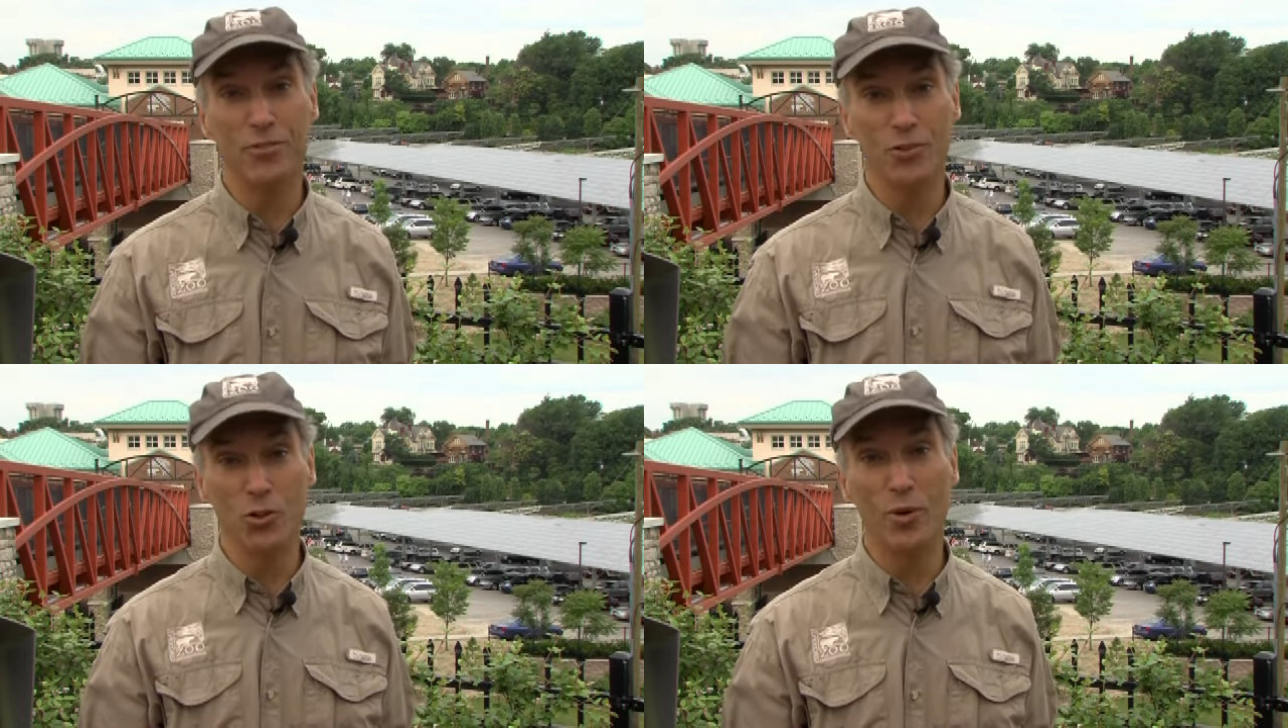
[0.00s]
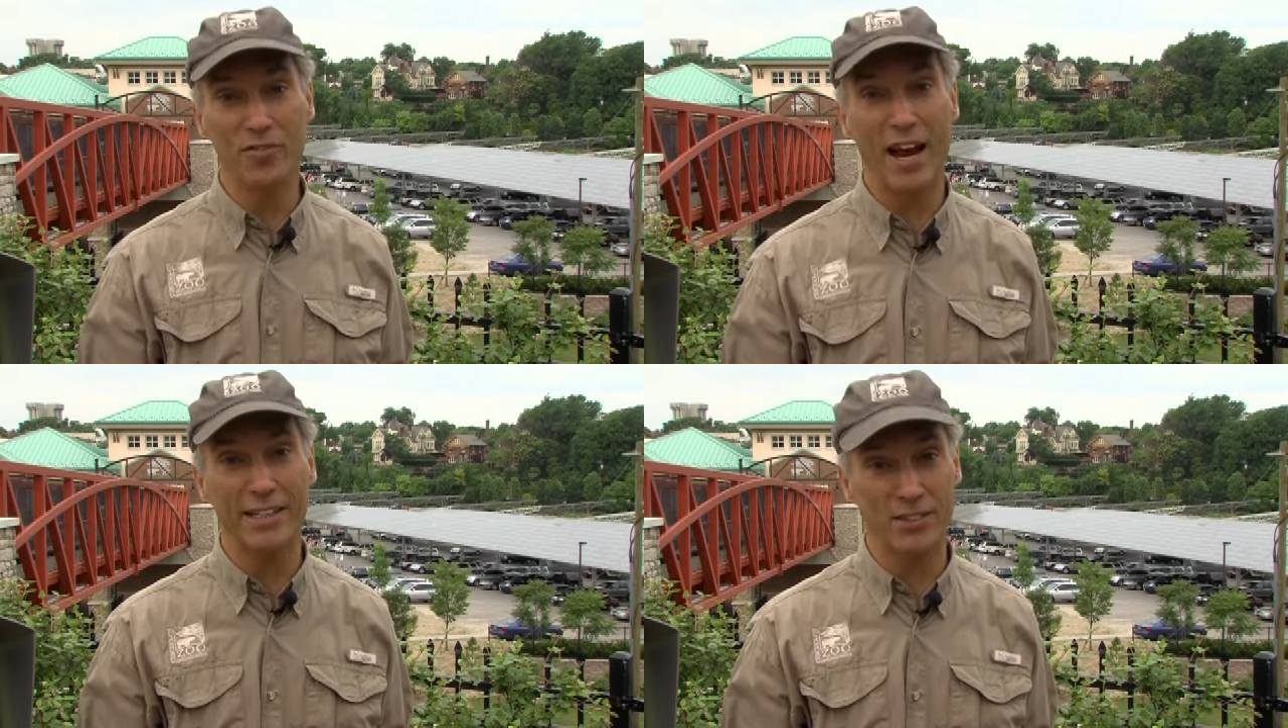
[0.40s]
new
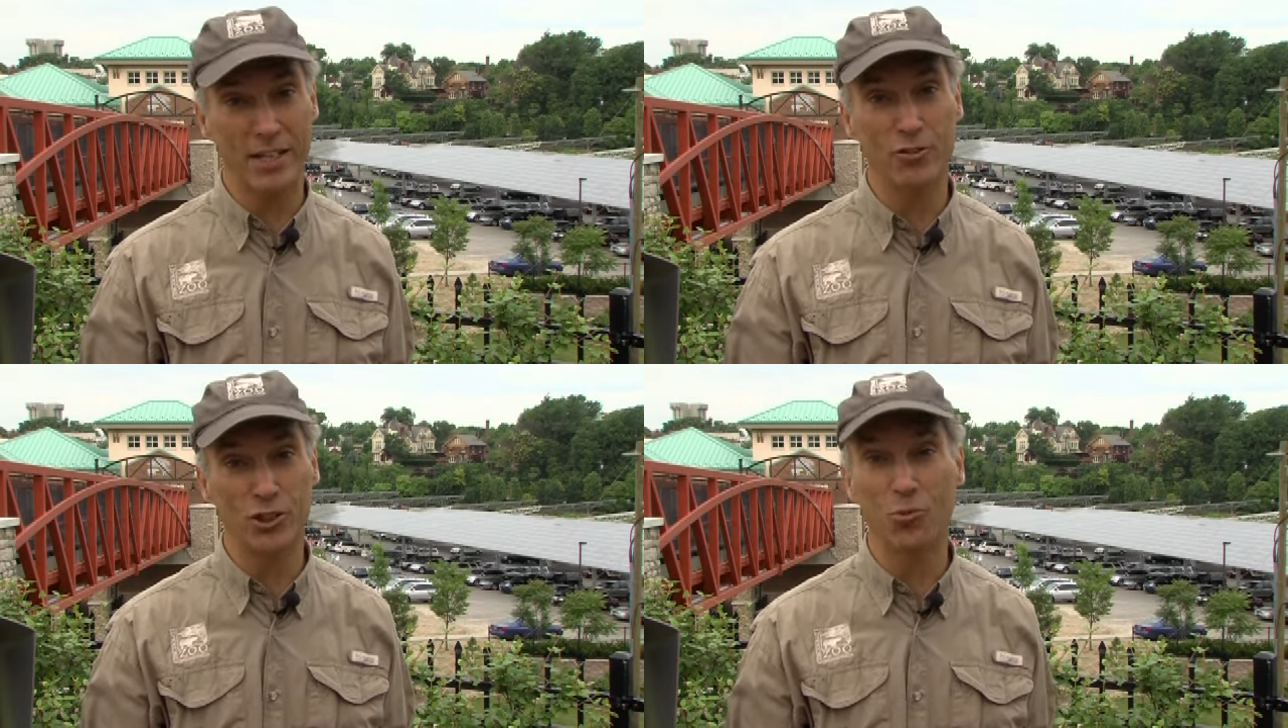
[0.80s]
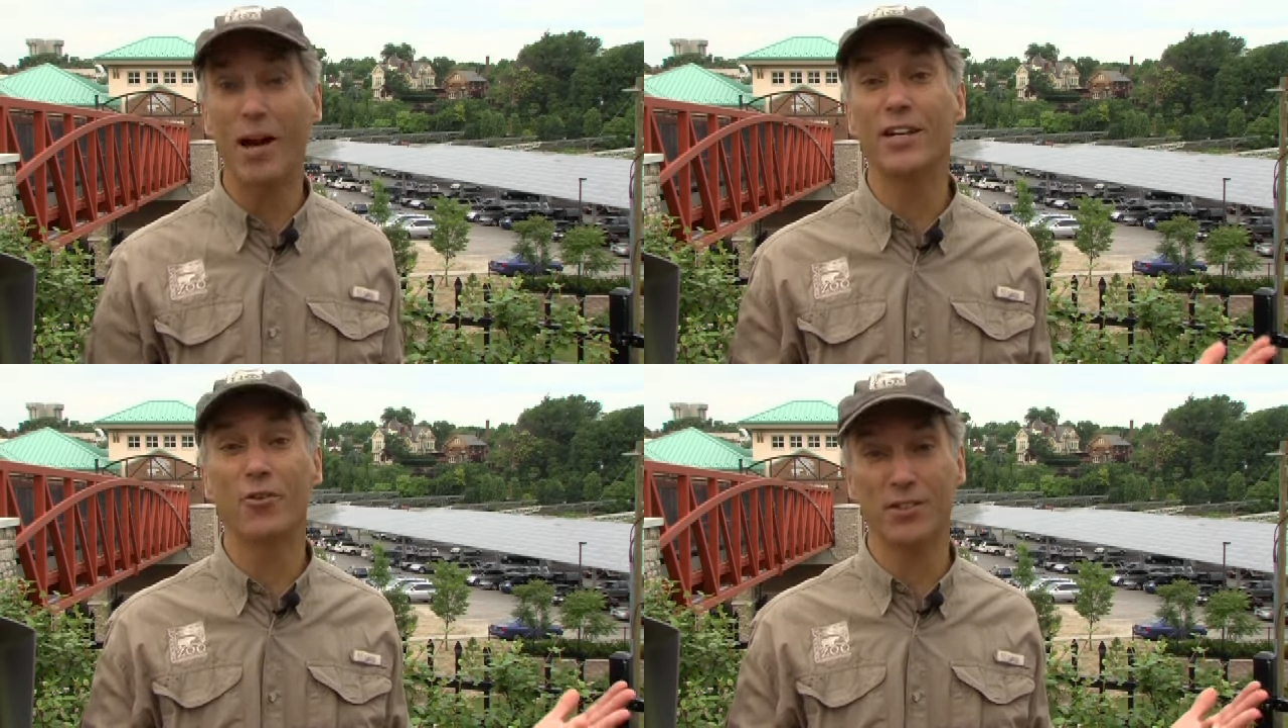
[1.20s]
advanced energy
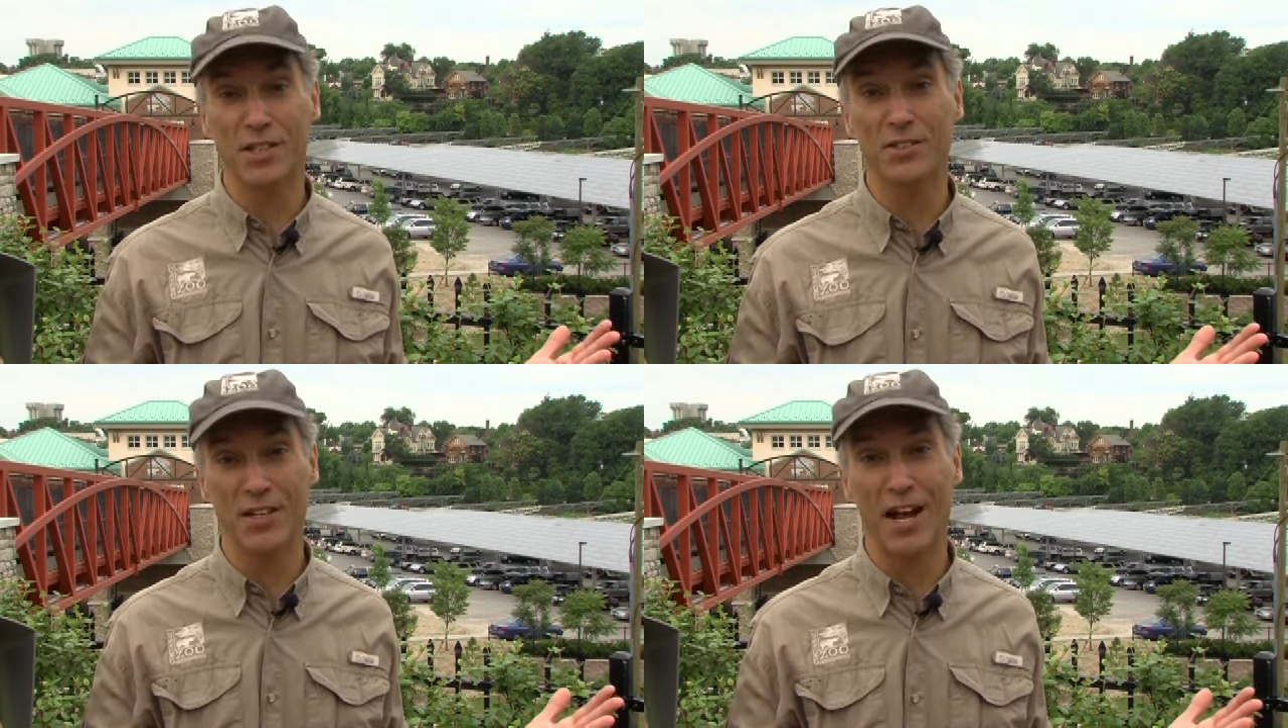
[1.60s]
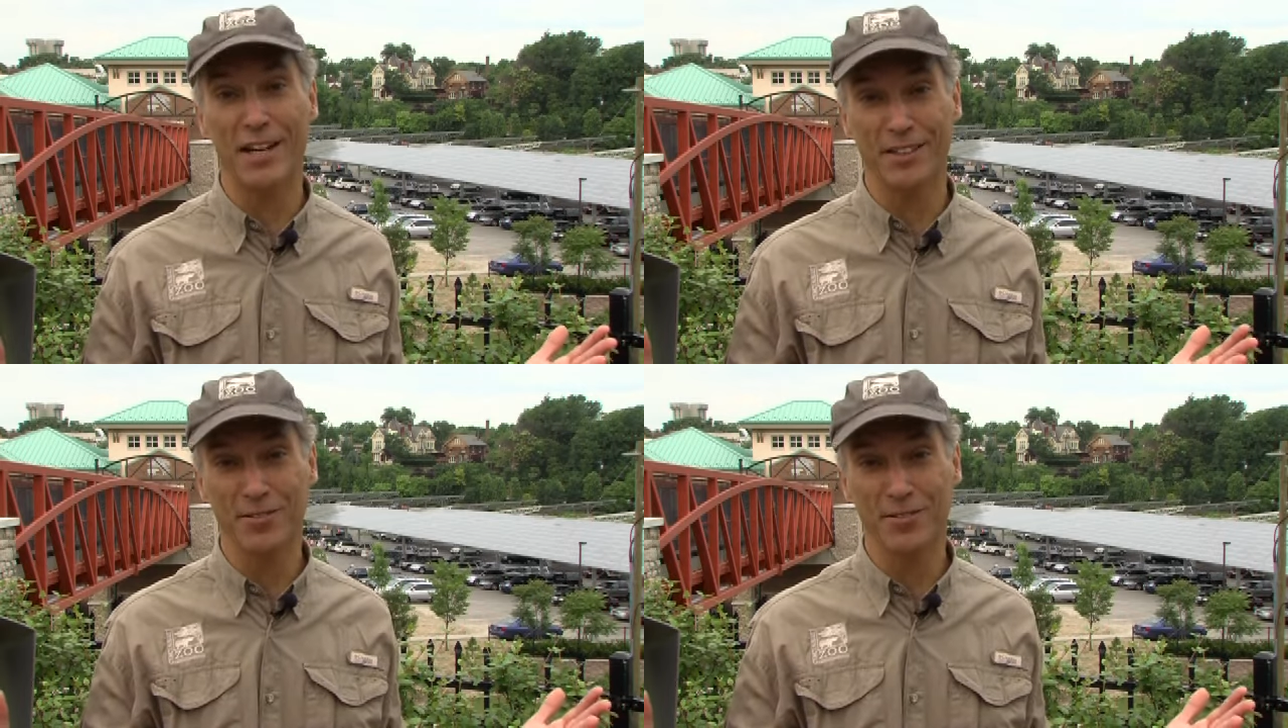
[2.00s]
right here in Cincinnati.